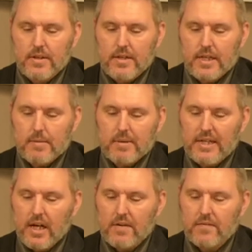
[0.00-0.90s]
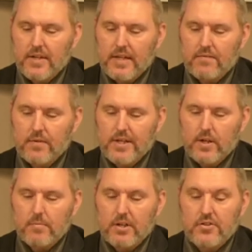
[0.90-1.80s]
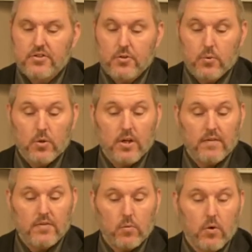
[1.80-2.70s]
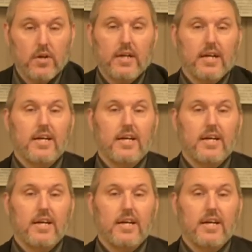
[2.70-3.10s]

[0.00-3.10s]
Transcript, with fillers: he being not a forgetful hearer, but a doer of the work.